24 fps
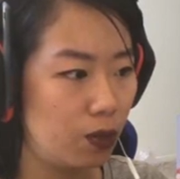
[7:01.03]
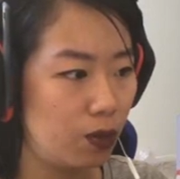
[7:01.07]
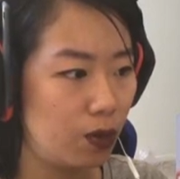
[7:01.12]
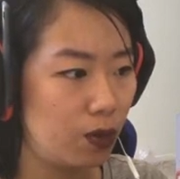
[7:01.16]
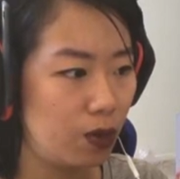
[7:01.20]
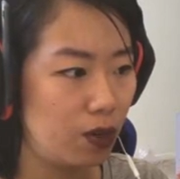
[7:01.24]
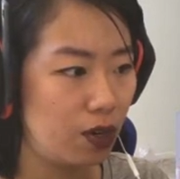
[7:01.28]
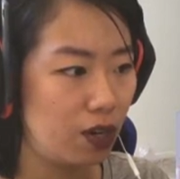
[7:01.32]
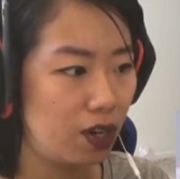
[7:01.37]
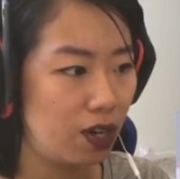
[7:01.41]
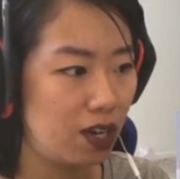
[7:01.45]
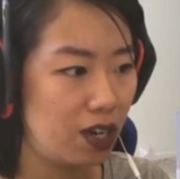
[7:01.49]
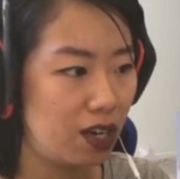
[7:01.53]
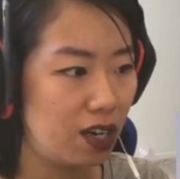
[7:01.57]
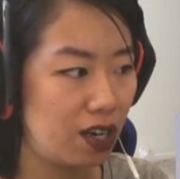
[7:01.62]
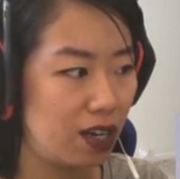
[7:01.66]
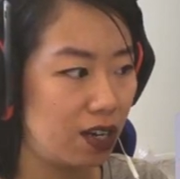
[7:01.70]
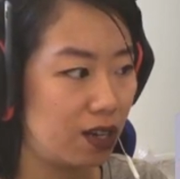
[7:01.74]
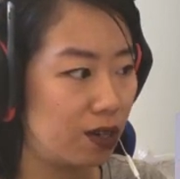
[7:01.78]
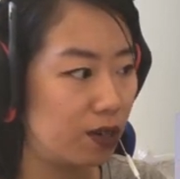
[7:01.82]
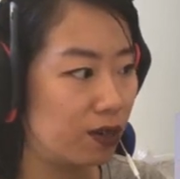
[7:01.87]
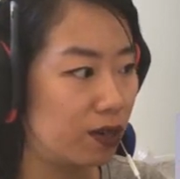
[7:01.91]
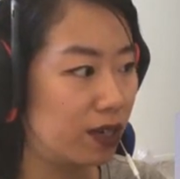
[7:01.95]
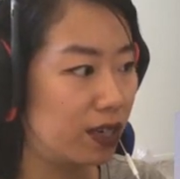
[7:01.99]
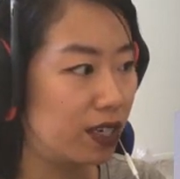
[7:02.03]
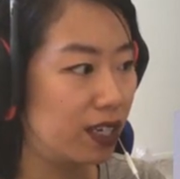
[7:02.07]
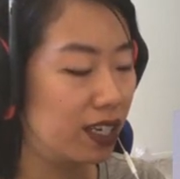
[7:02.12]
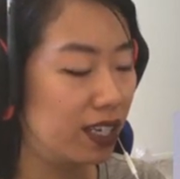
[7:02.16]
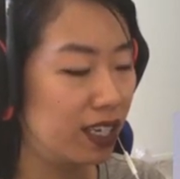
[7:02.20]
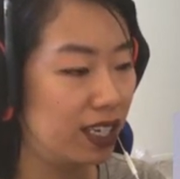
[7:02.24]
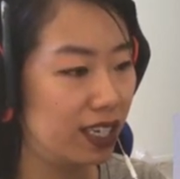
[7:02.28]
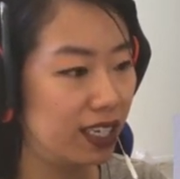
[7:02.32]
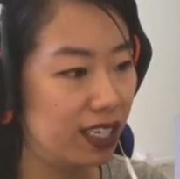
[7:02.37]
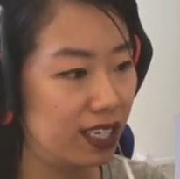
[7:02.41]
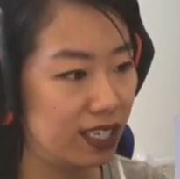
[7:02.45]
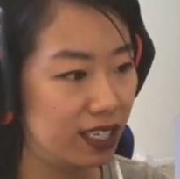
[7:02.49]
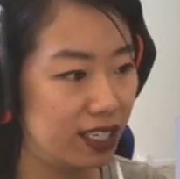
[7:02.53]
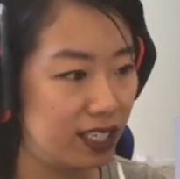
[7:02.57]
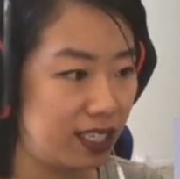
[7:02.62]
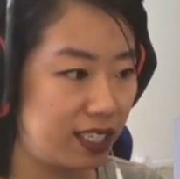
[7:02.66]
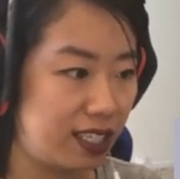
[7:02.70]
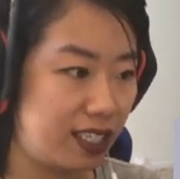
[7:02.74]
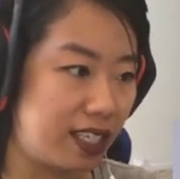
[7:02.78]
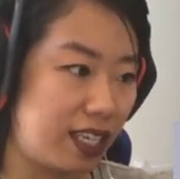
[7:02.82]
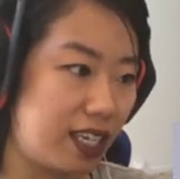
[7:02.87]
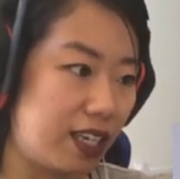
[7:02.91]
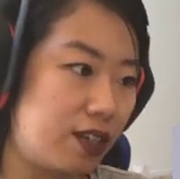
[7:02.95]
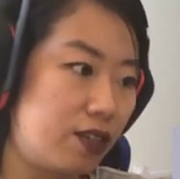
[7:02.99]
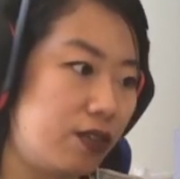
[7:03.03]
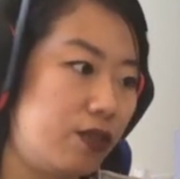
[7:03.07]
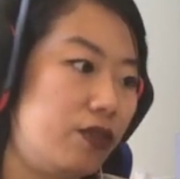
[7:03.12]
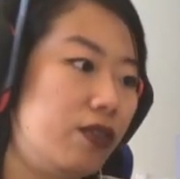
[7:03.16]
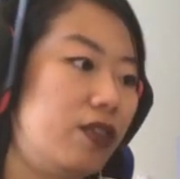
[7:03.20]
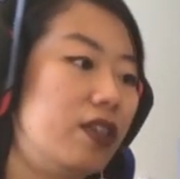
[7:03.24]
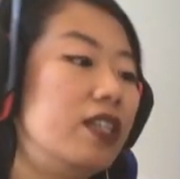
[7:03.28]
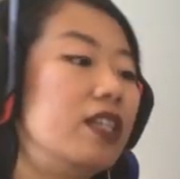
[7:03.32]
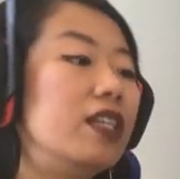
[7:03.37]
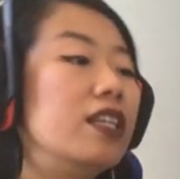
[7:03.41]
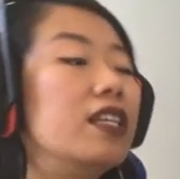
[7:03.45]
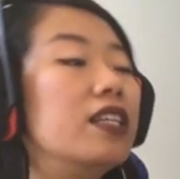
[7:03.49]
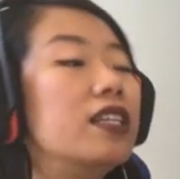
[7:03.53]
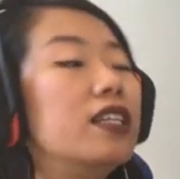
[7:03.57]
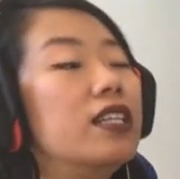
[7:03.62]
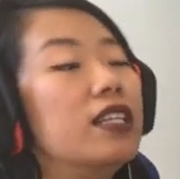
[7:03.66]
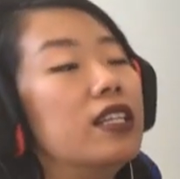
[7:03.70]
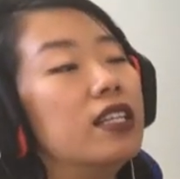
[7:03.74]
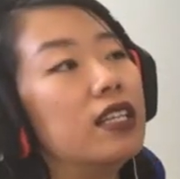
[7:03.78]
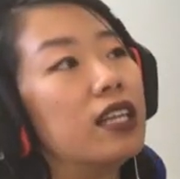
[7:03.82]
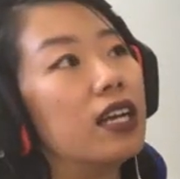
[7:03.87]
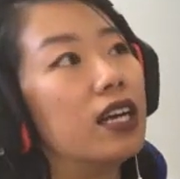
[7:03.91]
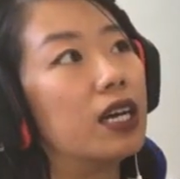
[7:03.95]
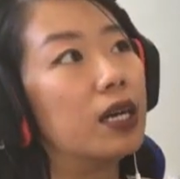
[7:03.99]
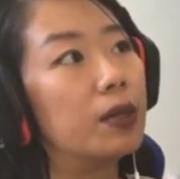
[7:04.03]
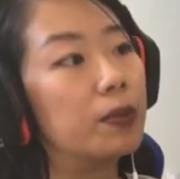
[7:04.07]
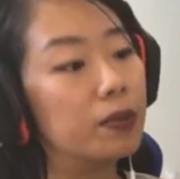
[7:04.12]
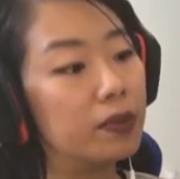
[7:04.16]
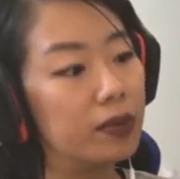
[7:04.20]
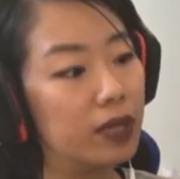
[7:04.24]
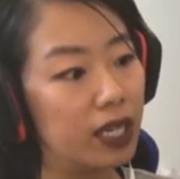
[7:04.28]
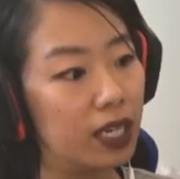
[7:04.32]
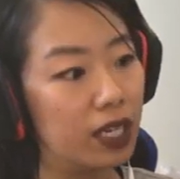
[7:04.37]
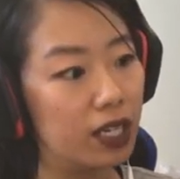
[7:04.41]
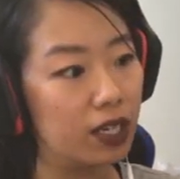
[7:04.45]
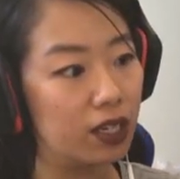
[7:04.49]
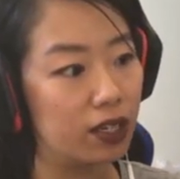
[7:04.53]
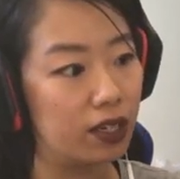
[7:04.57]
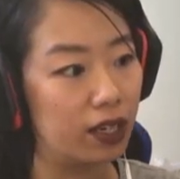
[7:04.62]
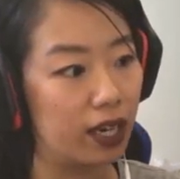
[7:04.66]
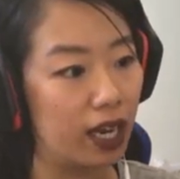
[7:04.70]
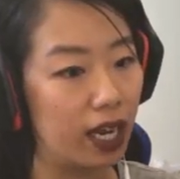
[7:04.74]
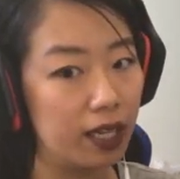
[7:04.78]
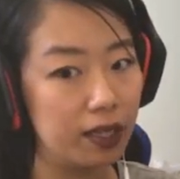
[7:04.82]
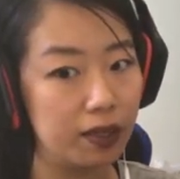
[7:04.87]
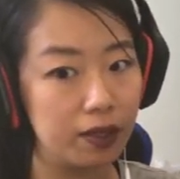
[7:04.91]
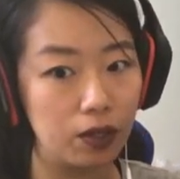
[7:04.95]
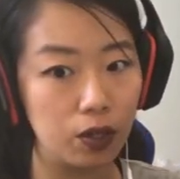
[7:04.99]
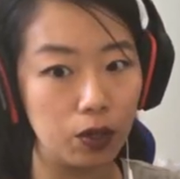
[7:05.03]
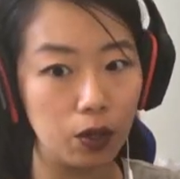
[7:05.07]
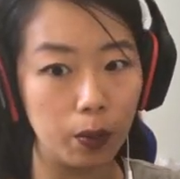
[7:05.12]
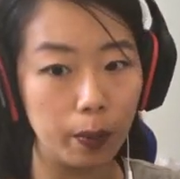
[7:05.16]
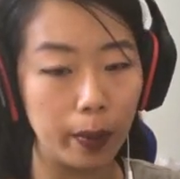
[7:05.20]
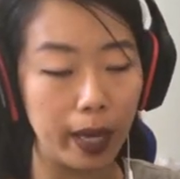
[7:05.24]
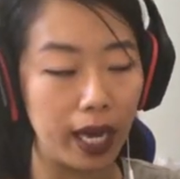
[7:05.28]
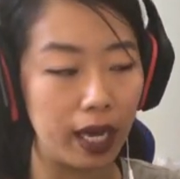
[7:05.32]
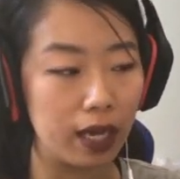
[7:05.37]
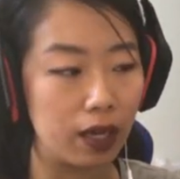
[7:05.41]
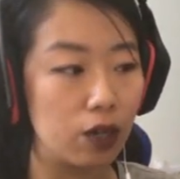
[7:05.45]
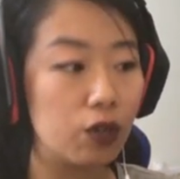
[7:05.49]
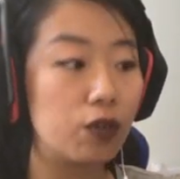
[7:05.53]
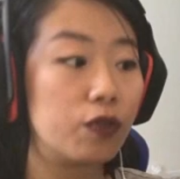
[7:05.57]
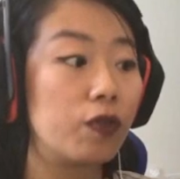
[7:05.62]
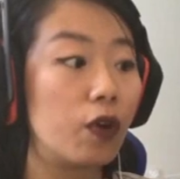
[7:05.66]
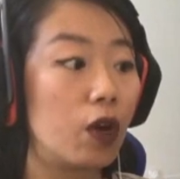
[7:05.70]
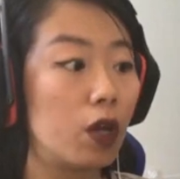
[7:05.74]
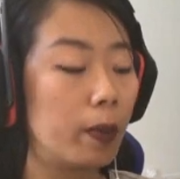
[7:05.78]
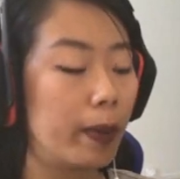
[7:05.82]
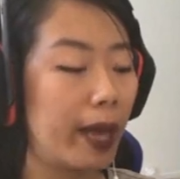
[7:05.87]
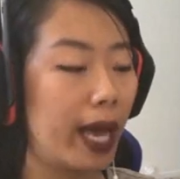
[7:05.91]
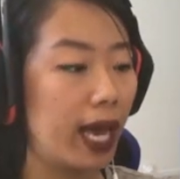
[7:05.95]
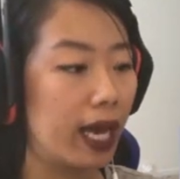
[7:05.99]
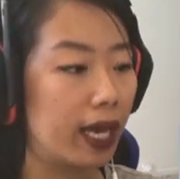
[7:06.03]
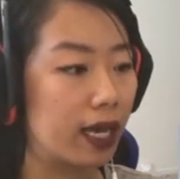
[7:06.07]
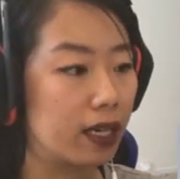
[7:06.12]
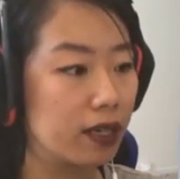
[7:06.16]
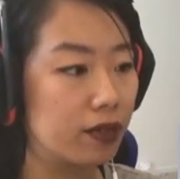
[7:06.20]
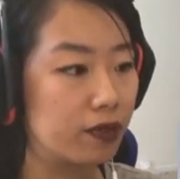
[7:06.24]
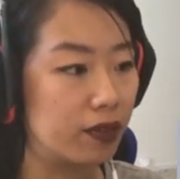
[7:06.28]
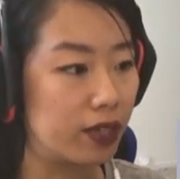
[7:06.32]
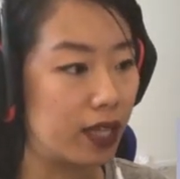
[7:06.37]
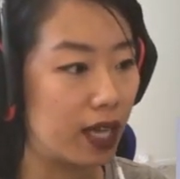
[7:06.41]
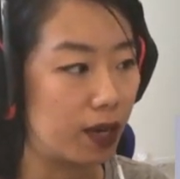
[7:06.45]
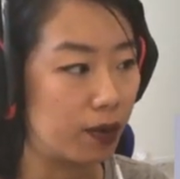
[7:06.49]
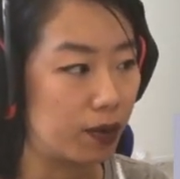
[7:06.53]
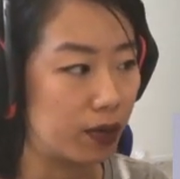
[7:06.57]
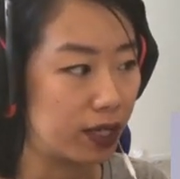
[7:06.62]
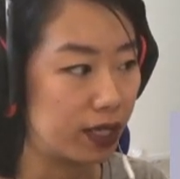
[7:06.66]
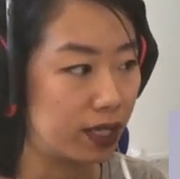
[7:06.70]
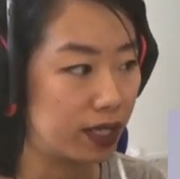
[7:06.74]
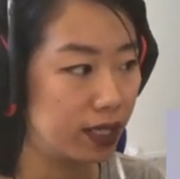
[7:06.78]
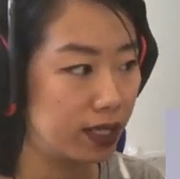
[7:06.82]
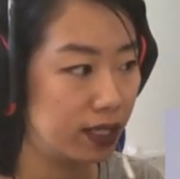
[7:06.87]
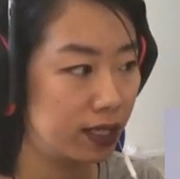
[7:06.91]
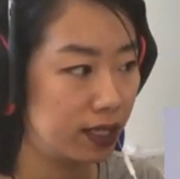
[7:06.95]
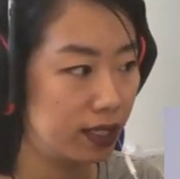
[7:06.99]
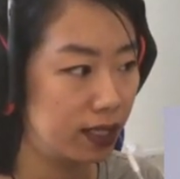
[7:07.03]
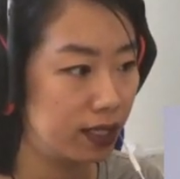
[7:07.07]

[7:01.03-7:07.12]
Whoa! She's like really letting her head go back or fall back for that one.